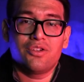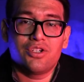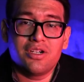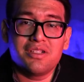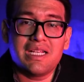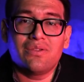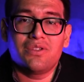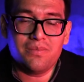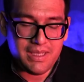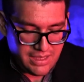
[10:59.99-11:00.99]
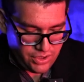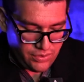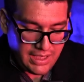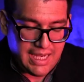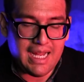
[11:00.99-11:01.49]
turns out to be a
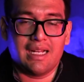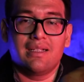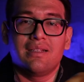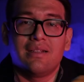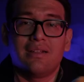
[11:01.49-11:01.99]
drug addict,